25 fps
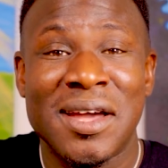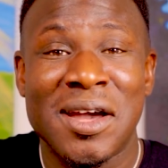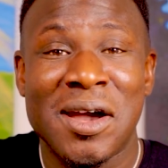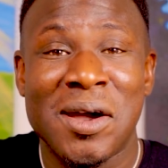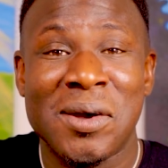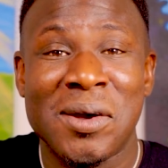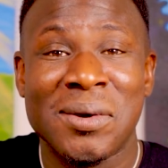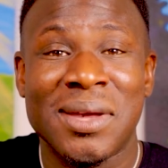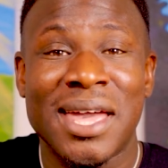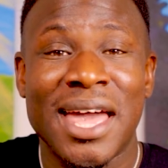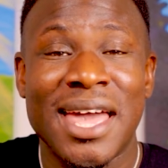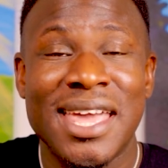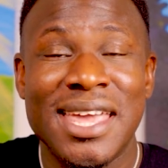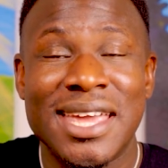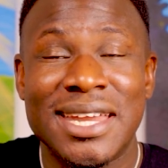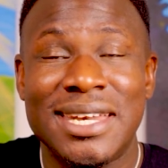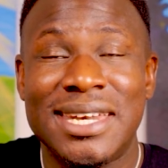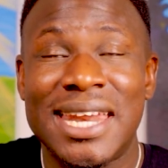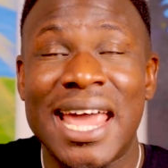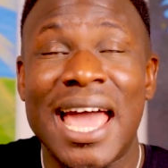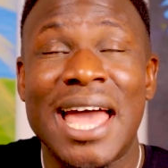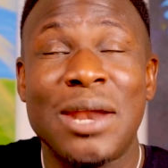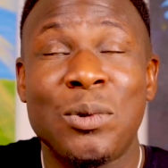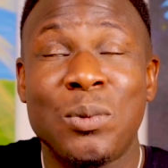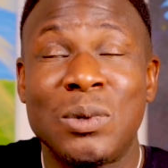Okay, your
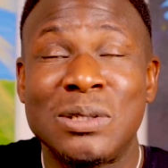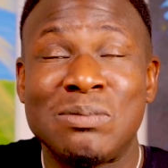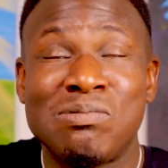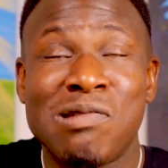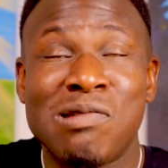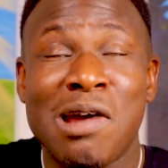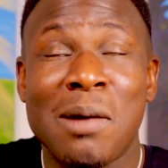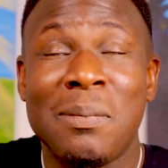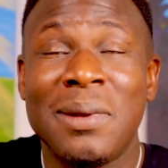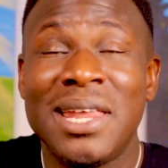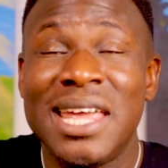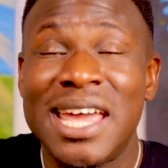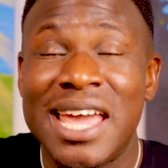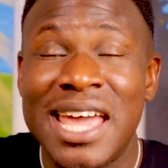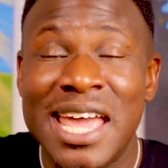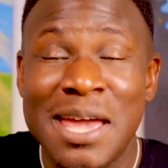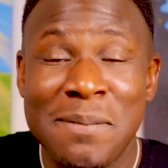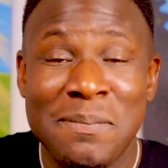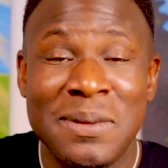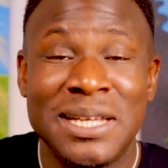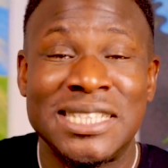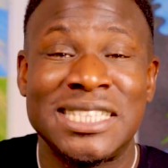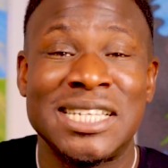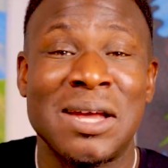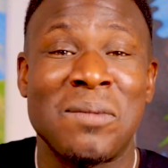dad was probably a
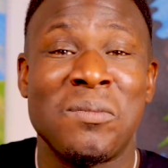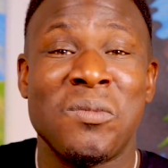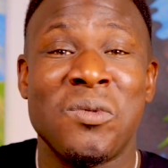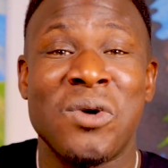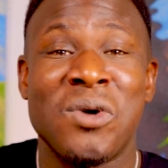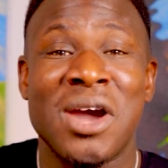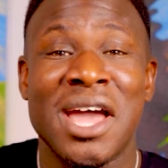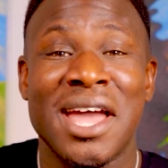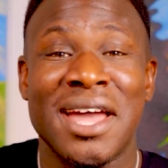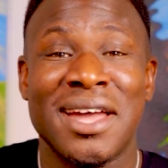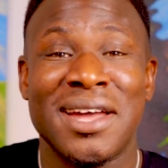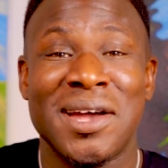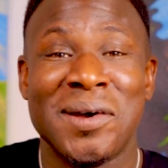hippie somewhere.